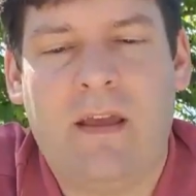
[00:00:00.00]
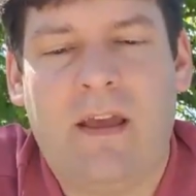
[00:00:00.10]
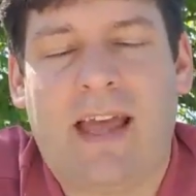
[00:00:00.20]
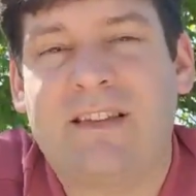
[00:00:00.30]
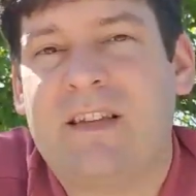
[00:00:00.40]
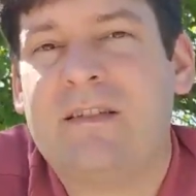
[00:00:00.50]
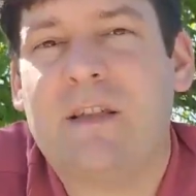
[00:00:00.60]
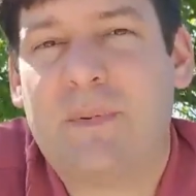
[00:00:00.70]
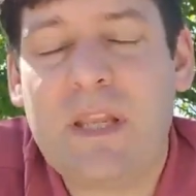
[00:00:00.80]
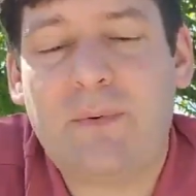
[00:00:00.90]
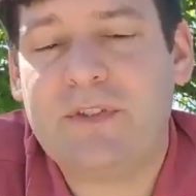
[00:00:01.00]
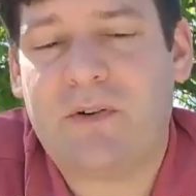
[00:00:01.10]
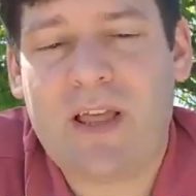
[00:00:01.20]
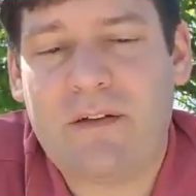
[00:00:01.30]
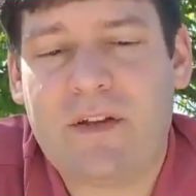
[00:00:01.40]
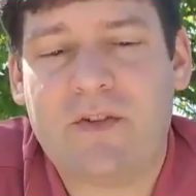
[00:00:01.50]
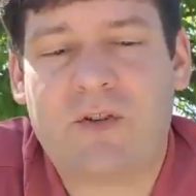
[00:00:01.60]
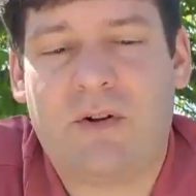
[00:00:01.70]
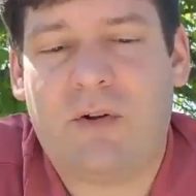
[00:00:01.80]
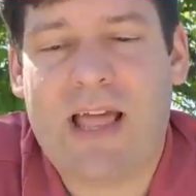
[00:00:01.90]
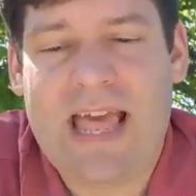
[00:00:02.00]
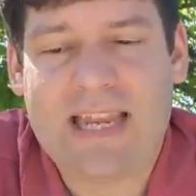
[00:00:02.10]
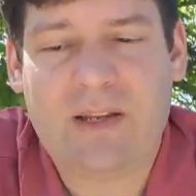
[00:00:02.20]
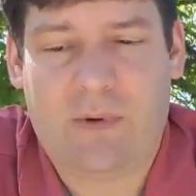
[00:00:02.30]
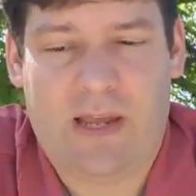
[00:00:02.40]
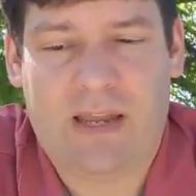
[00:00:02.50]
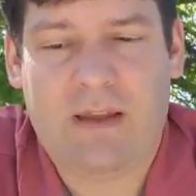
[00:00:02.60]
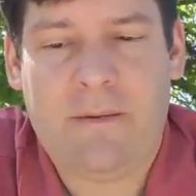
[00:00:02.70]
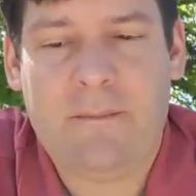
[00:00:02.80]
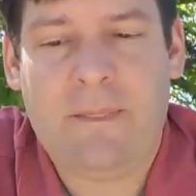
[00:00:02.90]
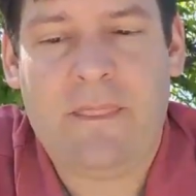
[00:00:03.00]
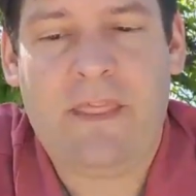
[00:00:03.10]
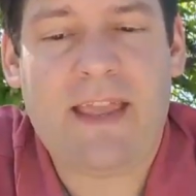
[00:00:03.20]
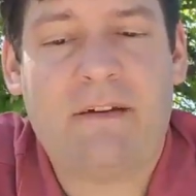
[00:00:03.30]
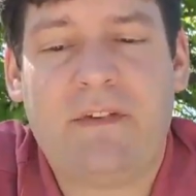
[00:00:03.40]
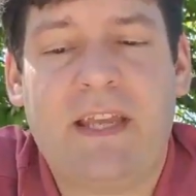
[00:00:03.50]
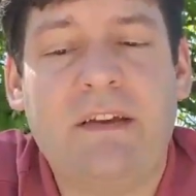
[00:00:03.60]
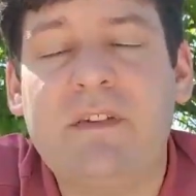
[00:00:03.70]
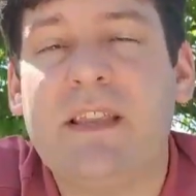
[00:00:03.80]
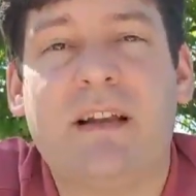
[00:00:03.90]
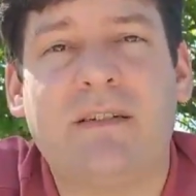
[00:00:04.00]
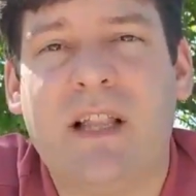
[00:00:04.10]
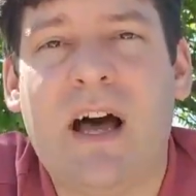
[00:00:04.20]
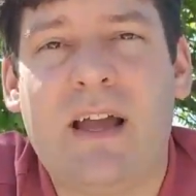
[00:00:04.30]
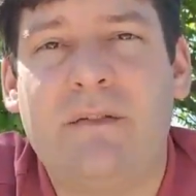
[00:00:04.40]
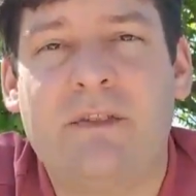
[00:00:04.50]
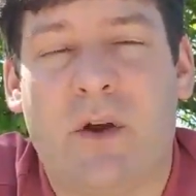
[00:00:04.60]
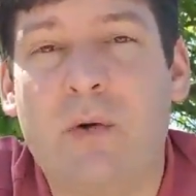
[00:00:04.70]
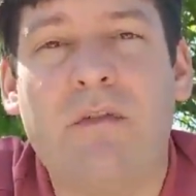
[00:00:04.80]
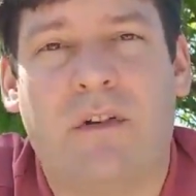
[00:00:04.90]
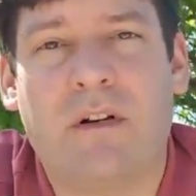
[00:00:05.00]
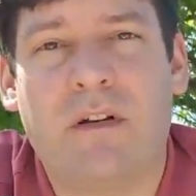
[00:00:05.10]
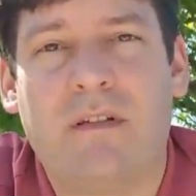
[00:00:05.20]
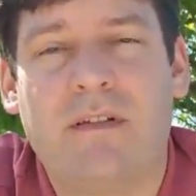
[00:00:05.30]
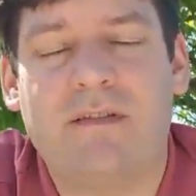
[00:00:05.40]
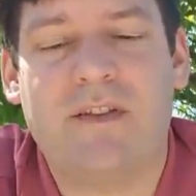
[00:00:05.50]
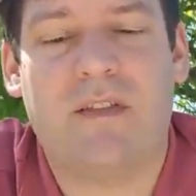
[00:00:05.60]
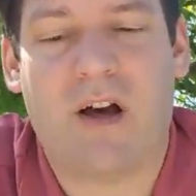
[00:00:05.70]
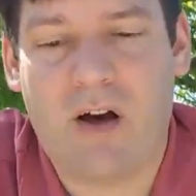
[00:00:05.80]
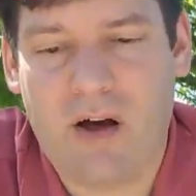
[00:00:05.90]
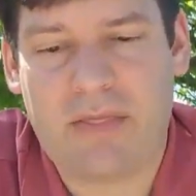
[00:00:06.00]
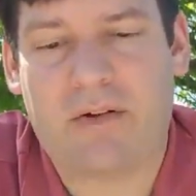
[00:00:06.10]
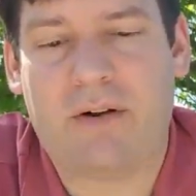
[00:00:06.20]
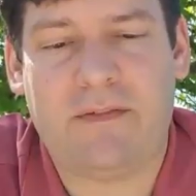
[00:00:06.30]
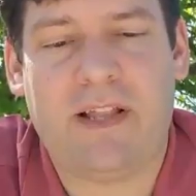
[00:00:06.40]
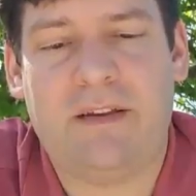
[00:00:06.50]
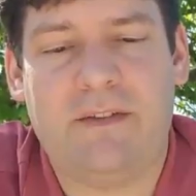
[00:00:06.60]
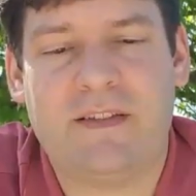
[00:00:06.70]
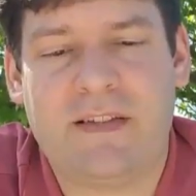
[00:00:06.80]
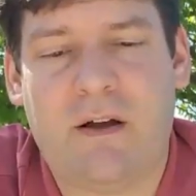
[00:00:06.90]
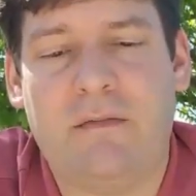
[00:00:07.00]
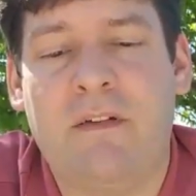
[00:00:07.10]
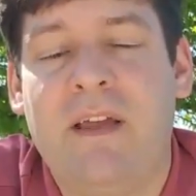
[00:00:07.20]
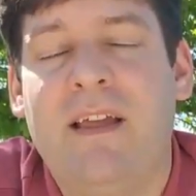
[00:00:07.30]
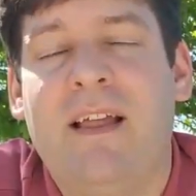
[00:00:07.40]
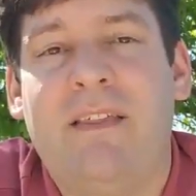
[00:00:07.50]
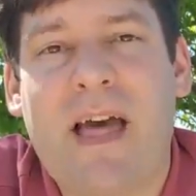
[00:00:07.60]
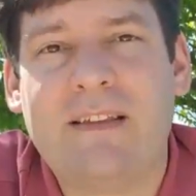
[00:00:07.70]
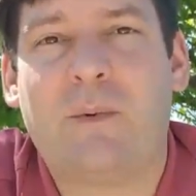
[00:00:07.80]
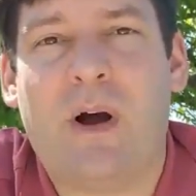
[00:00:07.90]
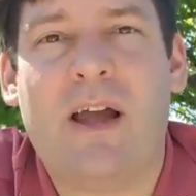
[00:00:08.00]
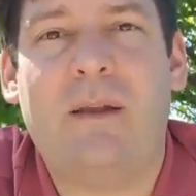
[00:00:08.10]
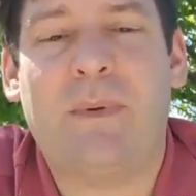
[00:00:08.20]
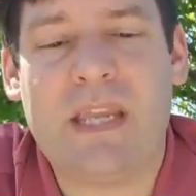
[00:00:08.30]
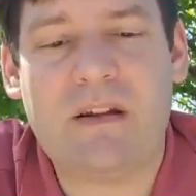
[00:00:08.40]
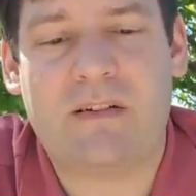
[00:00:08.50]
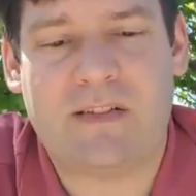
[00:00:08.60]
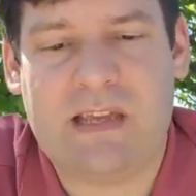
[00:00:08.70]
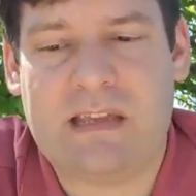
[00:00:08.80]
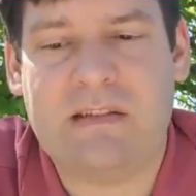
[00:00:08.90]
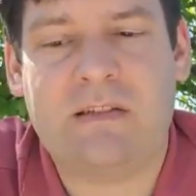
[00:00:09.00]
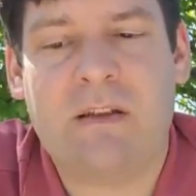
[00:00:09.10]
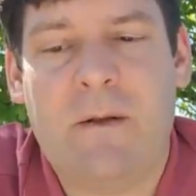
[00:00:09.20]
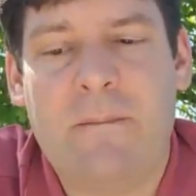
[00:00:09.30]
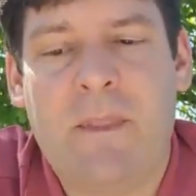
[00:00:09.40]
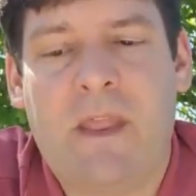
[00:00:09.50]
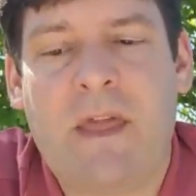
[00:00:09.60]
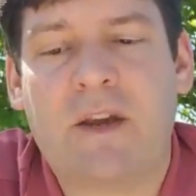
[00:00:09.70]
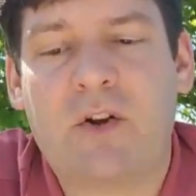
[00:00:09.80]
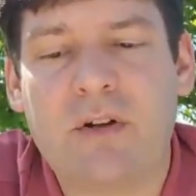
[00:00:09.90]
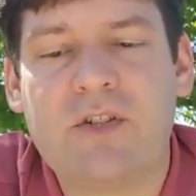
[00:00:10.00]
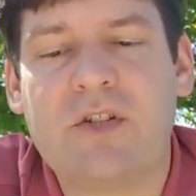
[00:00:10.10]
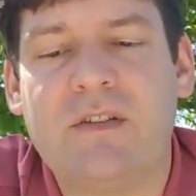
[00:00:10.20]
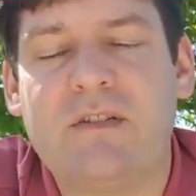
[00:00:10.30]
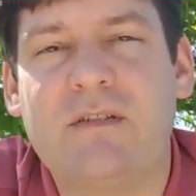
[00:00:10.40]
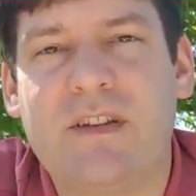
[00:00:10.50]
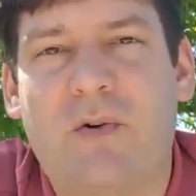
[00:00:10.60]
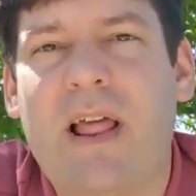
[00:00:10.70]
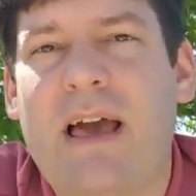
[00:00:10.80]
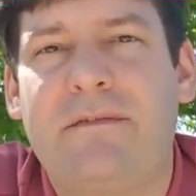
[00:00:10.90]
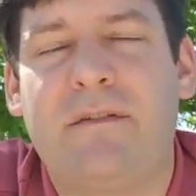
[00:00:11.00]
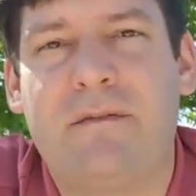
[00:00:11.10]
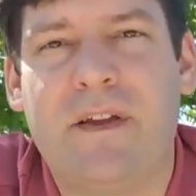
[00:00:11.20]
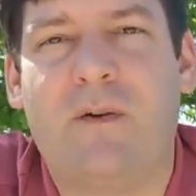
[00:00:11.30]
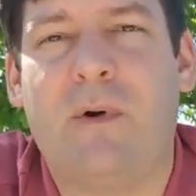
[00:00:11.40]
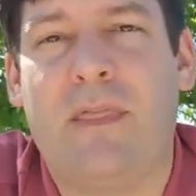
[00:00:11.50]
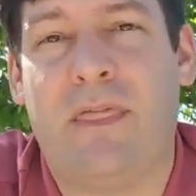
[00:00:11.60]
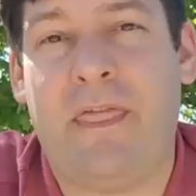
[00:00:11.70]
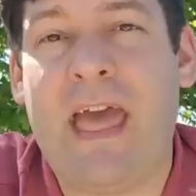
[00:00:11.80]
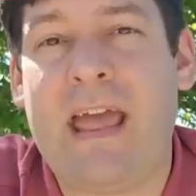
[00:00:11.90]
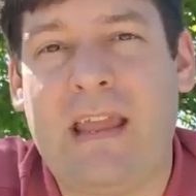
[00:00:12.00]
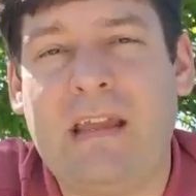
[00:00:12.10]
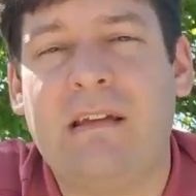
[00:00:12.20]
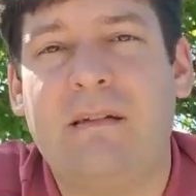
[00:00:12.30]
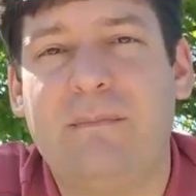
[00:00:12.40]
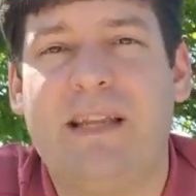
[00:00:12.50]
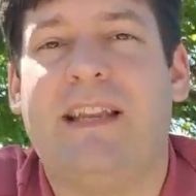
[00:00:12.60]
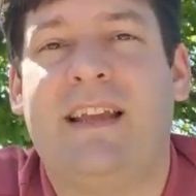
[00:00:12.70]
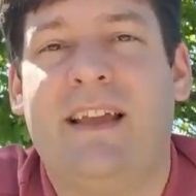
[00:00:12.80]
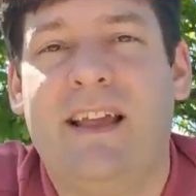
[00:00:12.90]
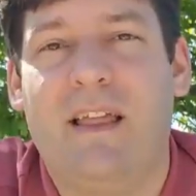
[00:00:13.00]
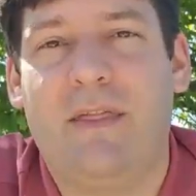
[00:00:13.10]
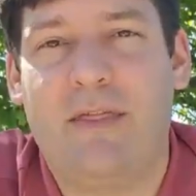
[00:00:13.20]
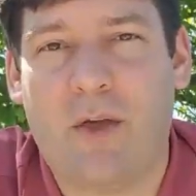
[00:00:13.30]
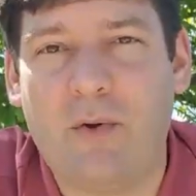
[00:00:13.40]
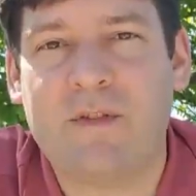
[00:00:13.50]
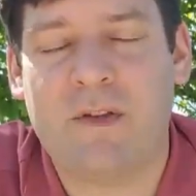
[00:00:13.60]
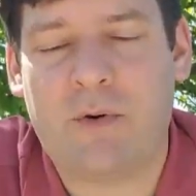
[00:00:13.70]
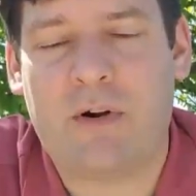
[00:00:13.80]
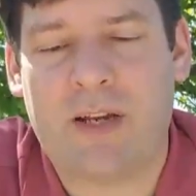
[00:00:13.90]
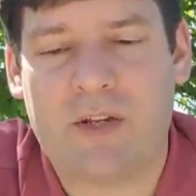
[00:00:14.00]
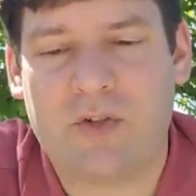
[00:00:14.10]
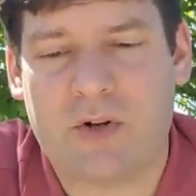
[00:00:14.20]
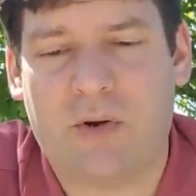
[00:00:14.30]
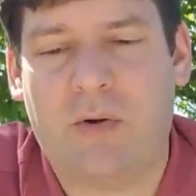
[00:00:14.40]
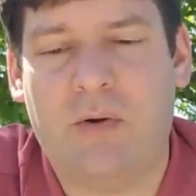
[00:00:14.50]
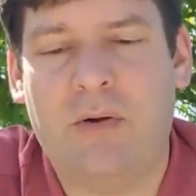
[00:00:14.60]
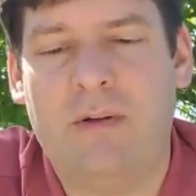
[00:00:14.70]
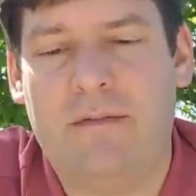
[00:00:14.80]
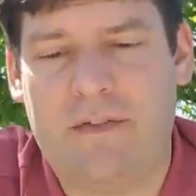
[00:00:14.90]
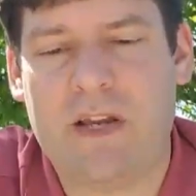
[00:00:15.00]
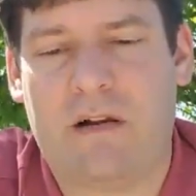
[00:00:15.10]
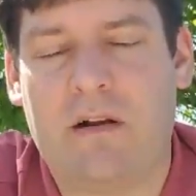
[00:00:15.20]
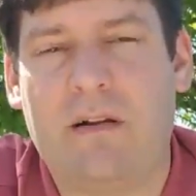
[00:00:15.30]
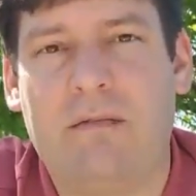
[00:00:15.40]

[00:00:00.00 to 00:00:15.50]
And since the people don't have control anyway, they have given their lives over to the author of life itself. That's why Peter says that Christians don't have to fear what they, meaning those who are in control, fear.